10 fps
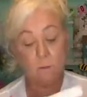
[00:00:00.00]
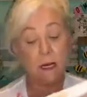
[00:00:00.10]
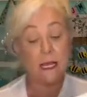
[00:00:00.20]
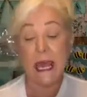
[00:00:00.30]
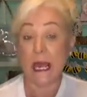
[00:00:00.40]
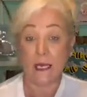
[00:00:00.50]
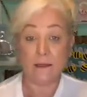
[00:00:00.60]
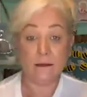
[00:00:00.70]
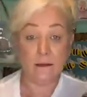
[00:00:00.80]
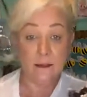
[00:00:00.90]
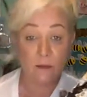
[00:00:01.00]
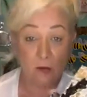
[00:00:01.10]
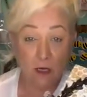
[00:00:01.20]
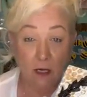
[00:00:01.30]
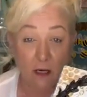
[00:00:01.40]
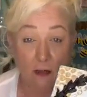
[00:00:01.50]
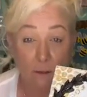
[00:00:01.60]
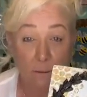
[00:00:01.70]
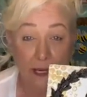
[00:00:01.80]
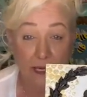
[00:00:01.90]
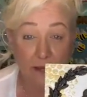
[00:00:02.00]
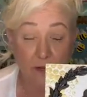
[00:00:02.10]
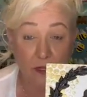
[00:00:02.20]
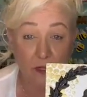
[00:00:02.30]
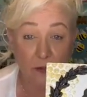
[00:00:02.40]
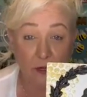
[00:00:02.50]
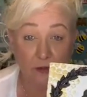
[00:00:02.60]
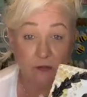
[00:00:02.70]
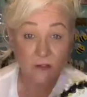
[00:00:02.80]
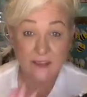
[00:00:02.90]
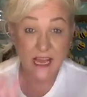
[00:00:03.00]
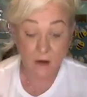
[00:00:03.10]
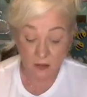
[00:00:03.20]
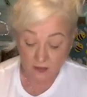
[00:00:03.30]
but I can, because we're going to make it even cuter. So now